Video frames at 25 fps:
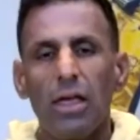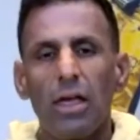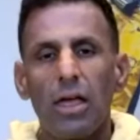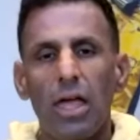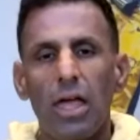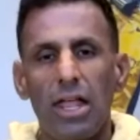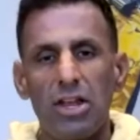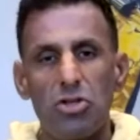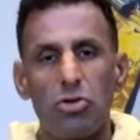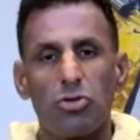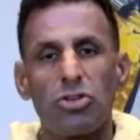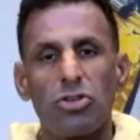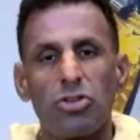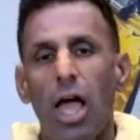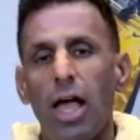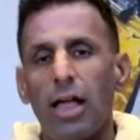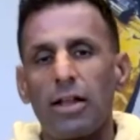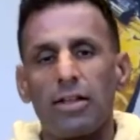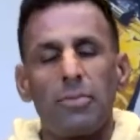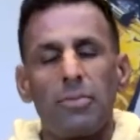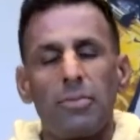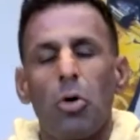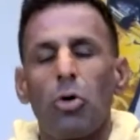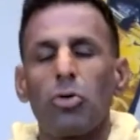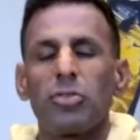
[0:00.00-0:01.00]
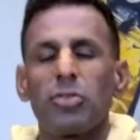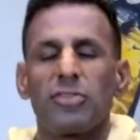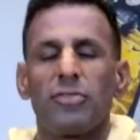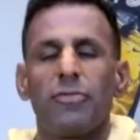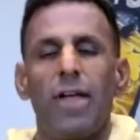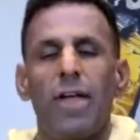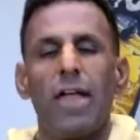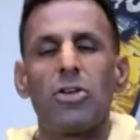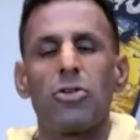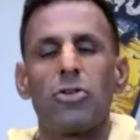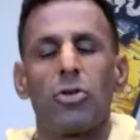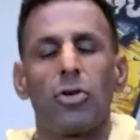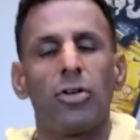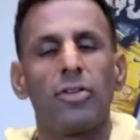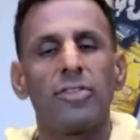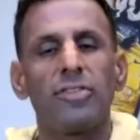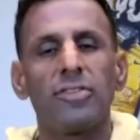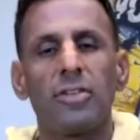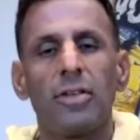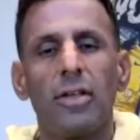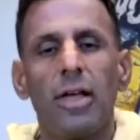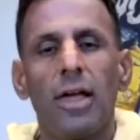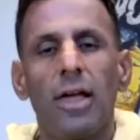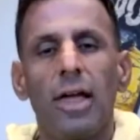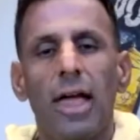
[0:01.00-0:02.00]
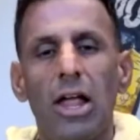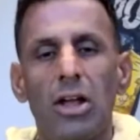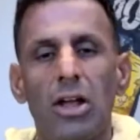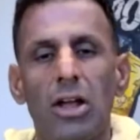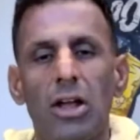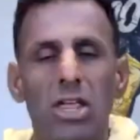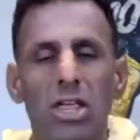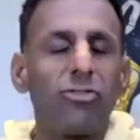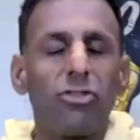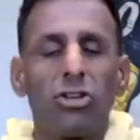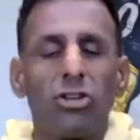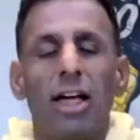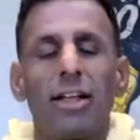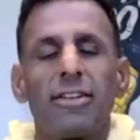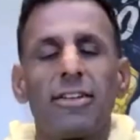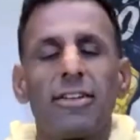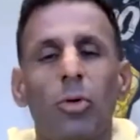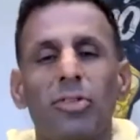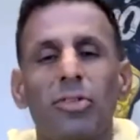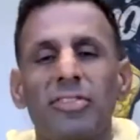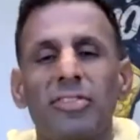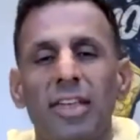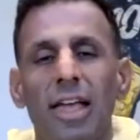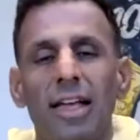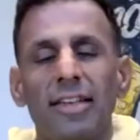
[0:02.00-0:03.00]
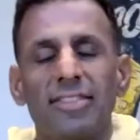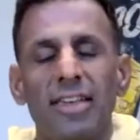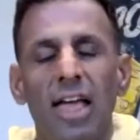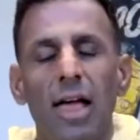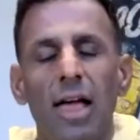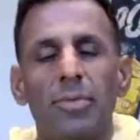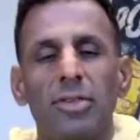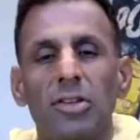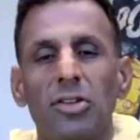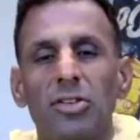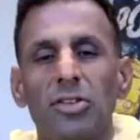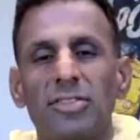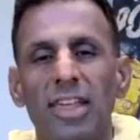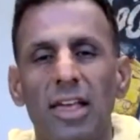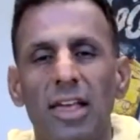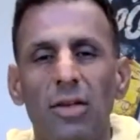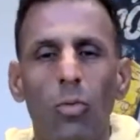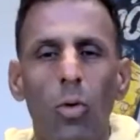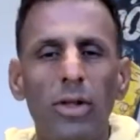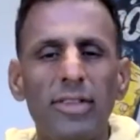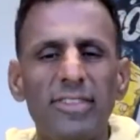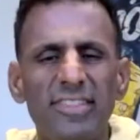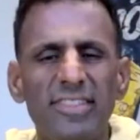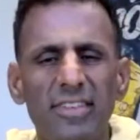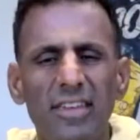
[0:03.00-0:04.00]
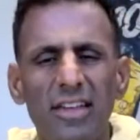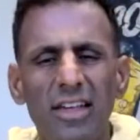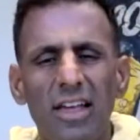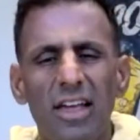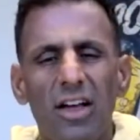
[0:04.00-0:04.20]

and you talk to most vendors and you actually talk to most csms and you say what's